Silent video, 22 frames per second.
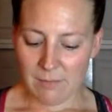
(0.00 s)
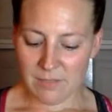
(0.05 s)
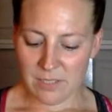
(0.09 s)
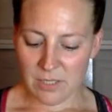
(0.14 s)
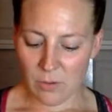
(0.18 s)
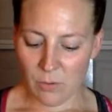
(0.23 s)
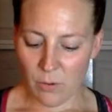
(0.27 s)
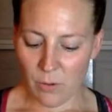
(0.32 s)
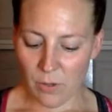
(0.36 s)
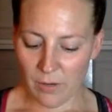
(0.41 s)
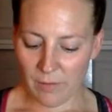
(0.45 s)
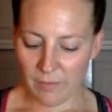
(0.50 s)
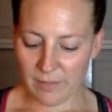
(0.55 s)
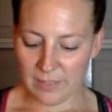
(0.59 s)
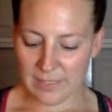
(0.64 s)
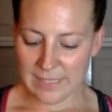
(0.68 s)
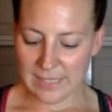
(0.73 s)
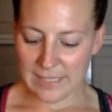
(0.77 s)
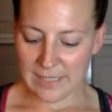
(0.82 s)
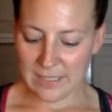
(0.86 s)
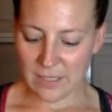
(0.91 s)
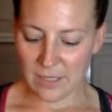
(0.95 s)
So whoever
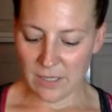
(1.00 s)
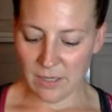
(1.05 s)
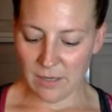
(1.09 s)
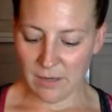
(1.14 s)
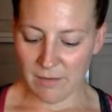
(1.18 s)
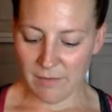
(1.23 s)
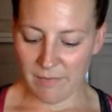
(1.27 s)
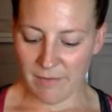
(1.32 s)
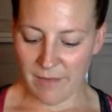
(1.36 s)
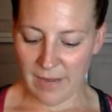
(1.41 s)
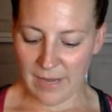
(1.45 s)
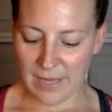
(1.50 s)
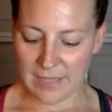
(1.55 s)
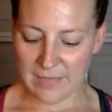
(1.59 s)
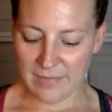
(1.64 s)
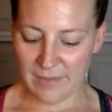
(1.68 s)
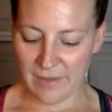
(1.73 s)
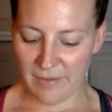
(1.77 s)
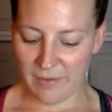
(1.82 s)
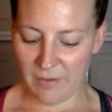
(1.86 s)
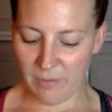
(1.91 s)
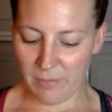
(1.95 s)
seeks good finds
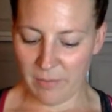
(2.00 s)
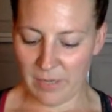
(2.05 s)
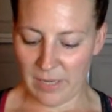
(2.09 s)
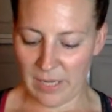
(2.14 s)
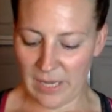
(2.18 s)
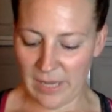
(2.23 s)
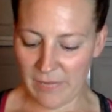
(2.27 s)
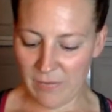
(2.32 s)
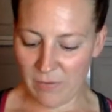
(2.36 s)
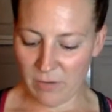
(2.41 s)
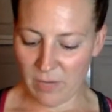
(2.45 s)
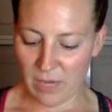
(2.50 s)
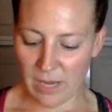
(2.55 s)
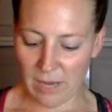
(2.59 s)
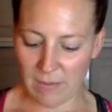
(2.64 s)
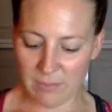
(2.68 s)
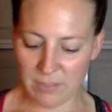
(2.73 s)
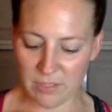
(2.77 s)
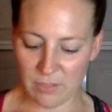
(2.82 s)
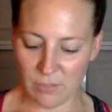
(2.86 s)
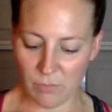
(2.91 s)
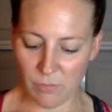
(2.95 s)
favor, but evil
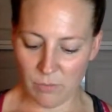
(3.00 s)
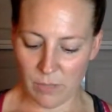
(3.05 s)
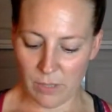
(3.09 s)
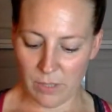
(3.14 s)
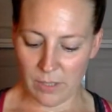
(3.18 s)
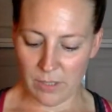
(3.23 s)
comes to